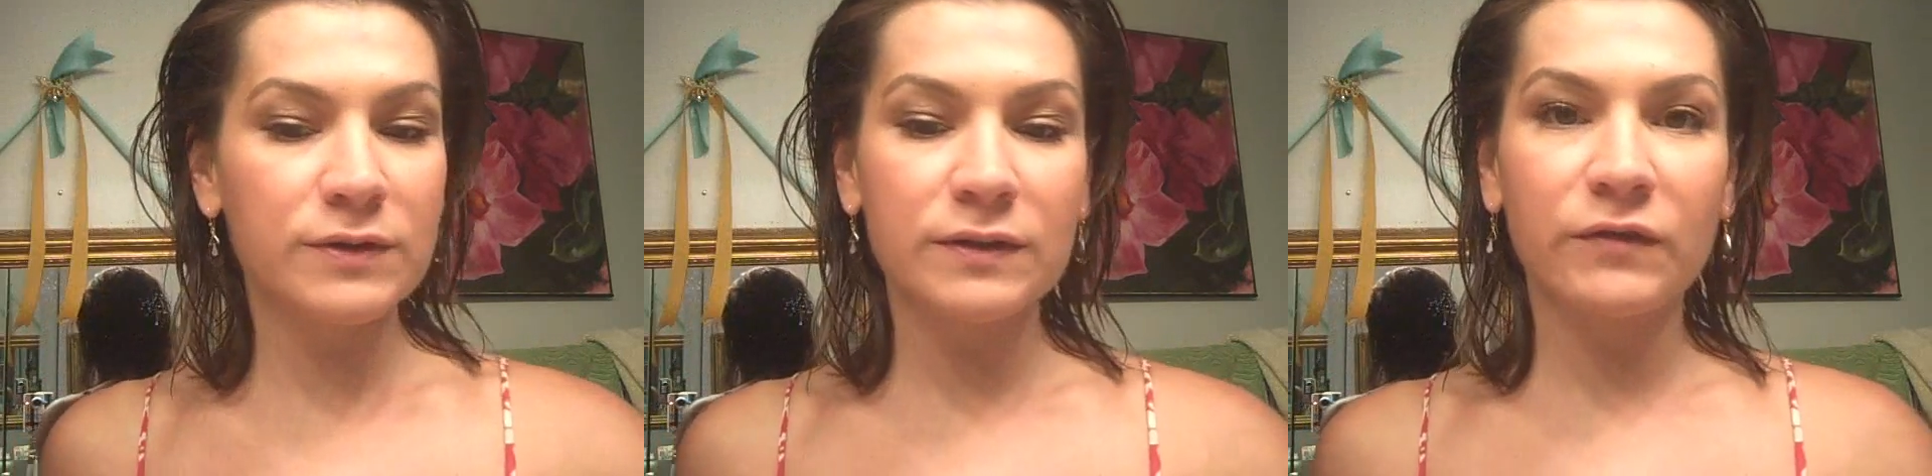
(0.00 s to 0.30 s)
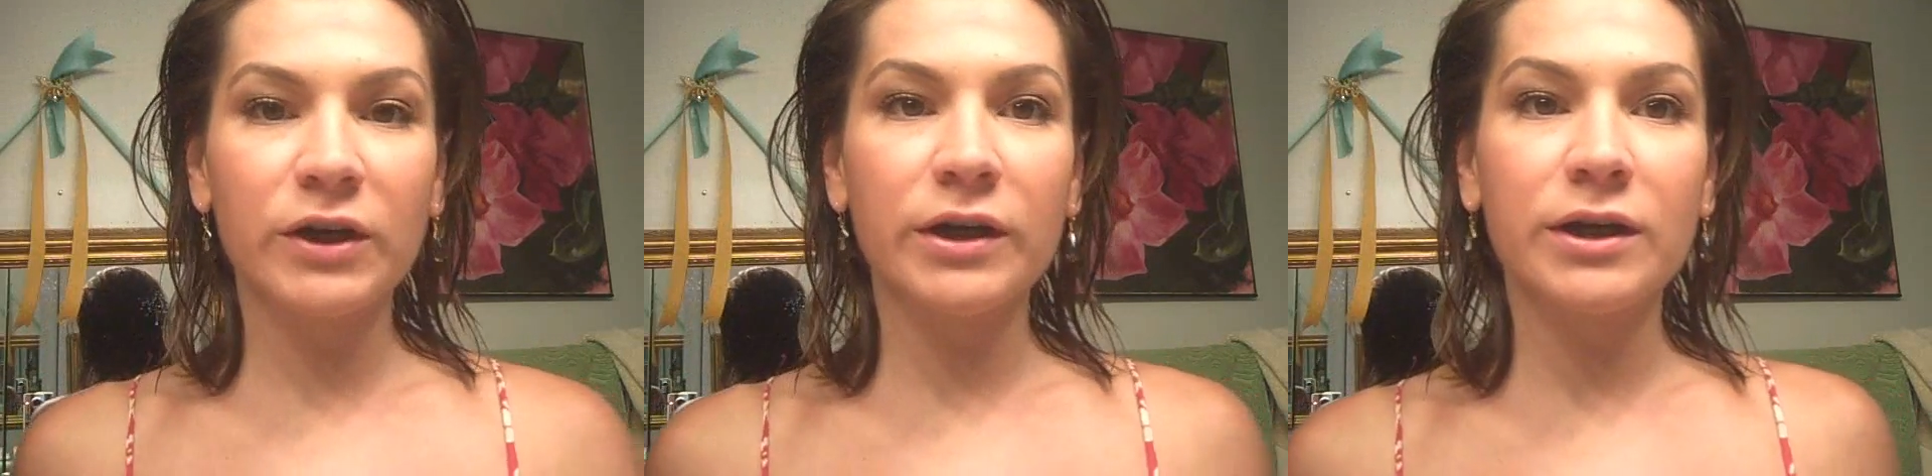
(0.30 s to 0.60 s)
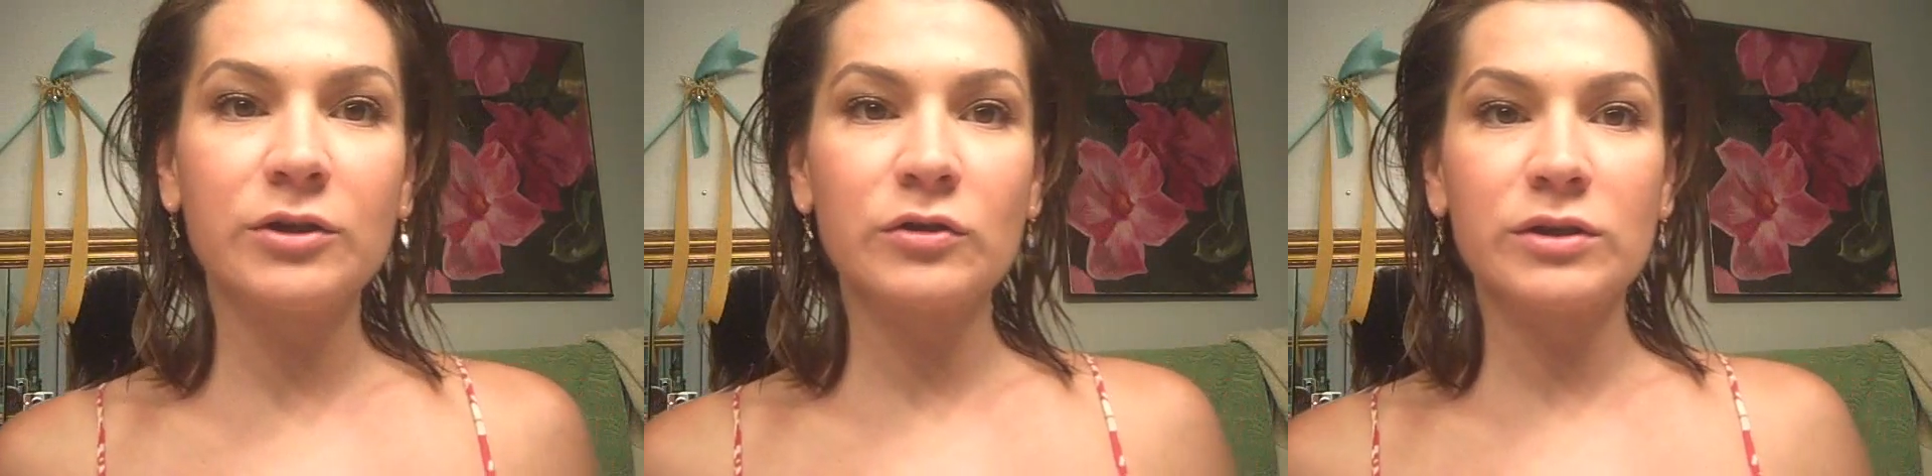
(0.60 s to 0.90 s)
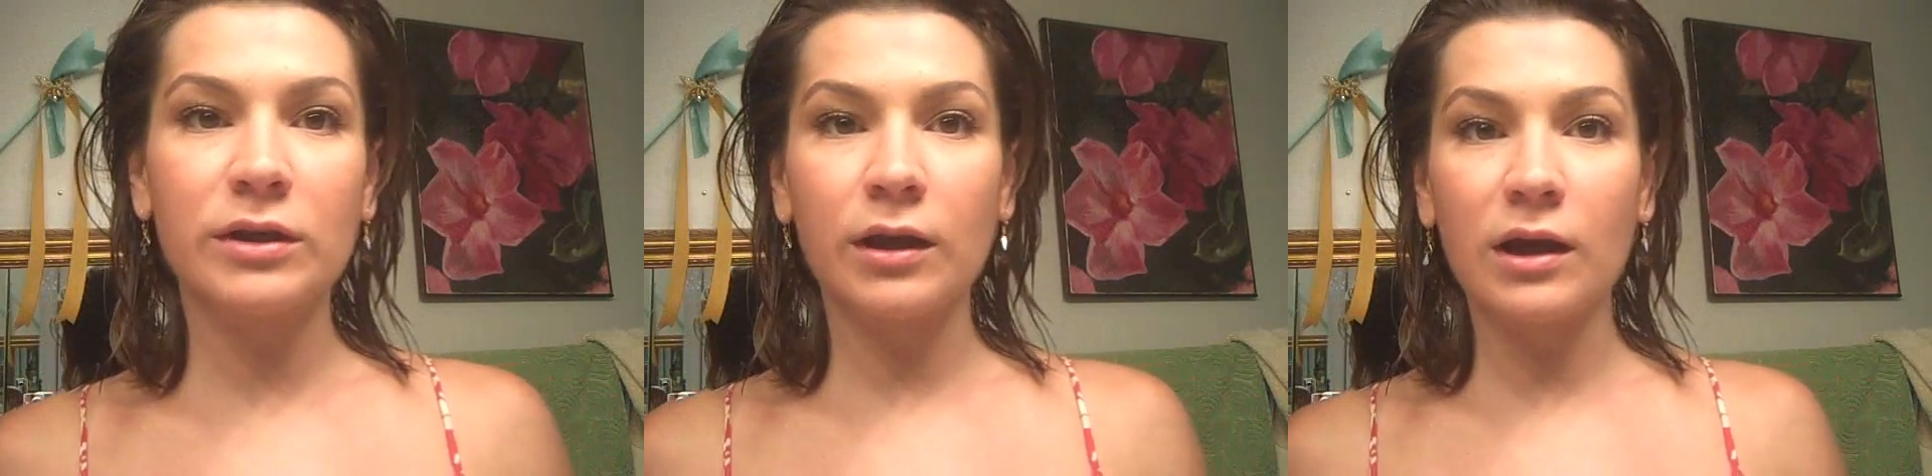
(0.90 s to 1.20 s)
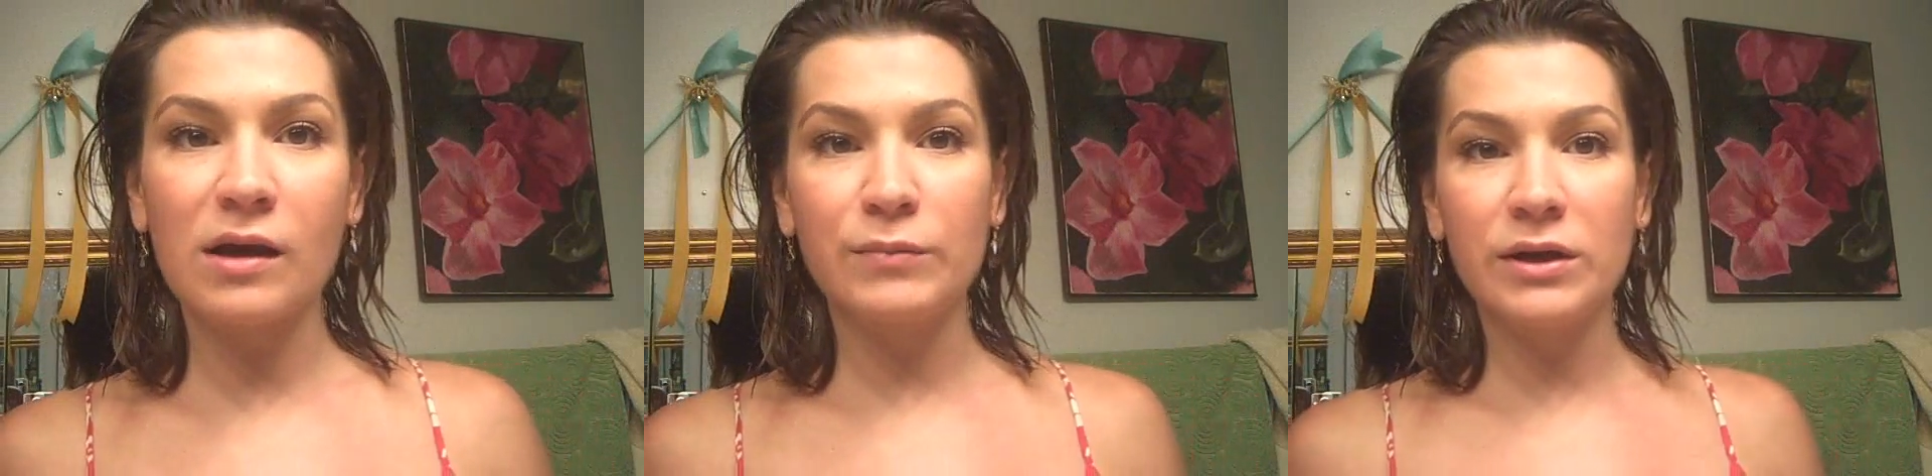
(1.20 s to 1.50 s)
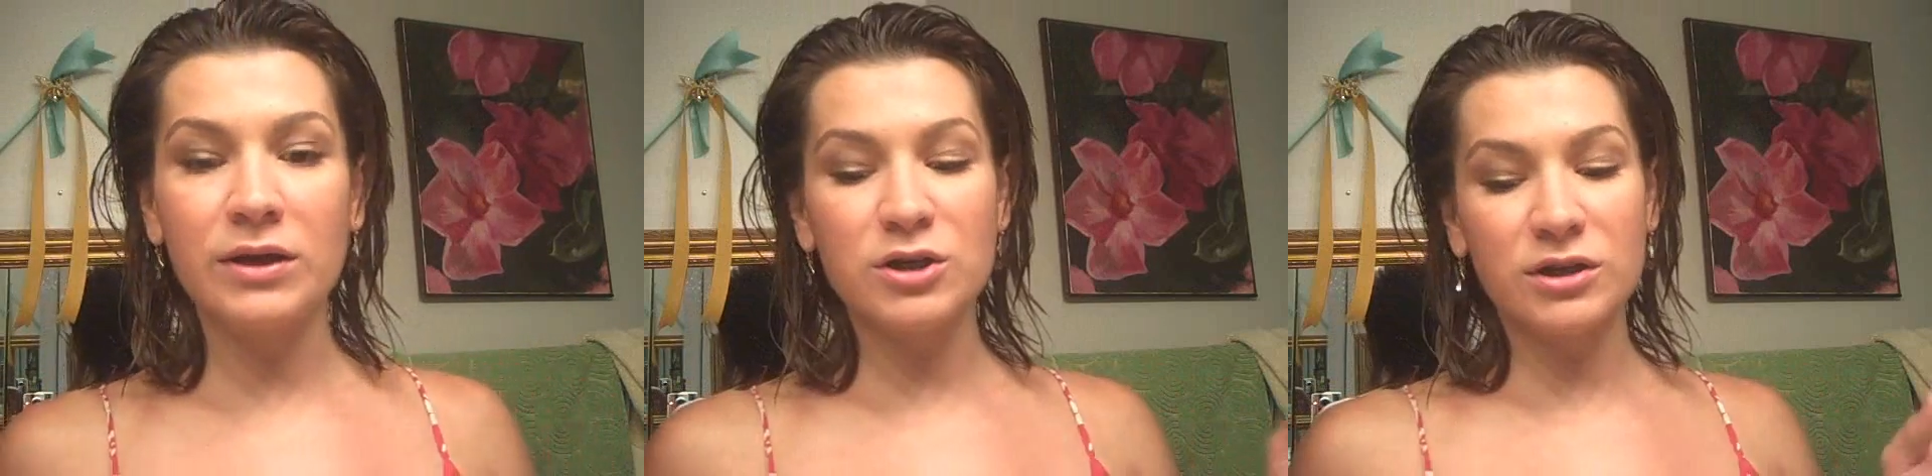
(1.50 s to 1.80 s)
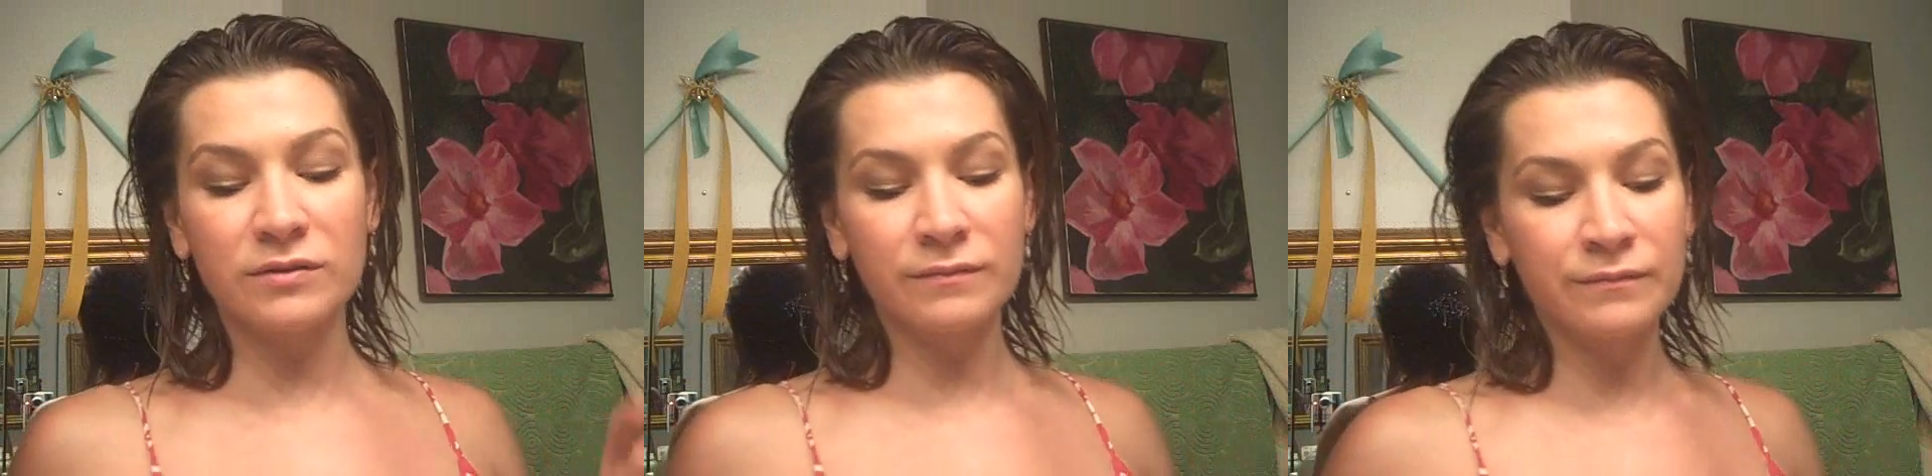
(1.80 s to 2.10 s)
It's a very interesting
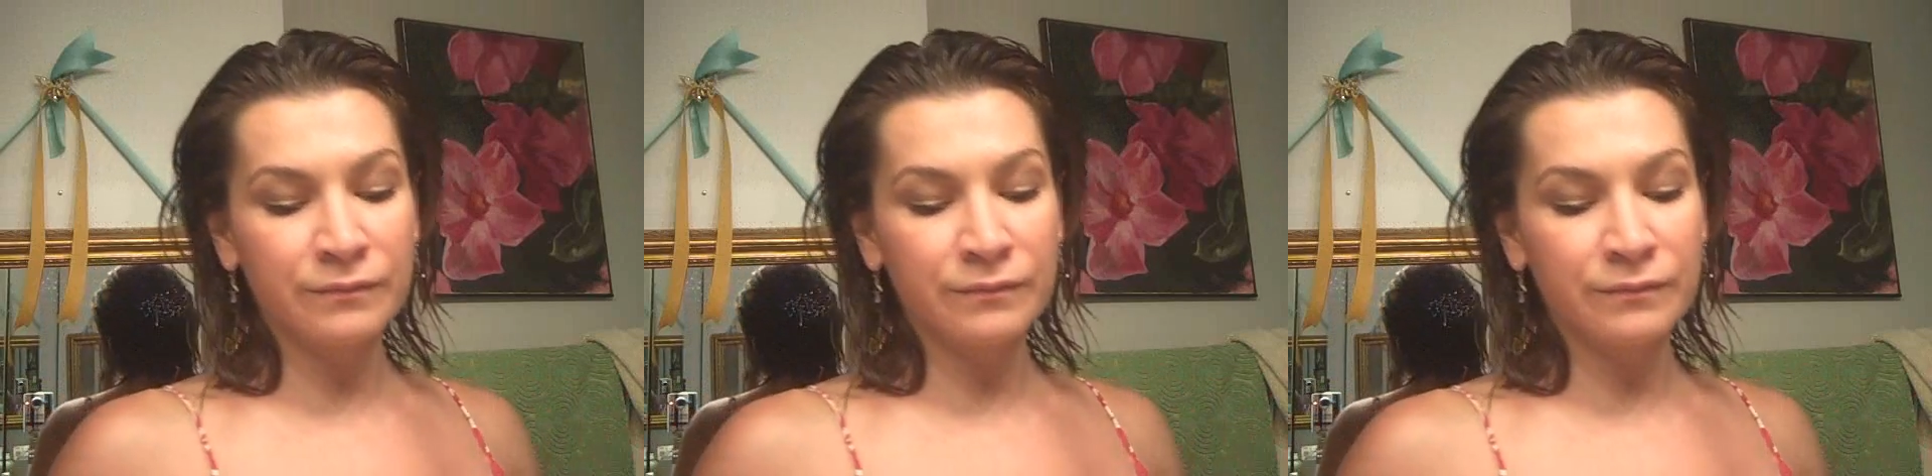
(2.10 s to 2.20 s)
combination.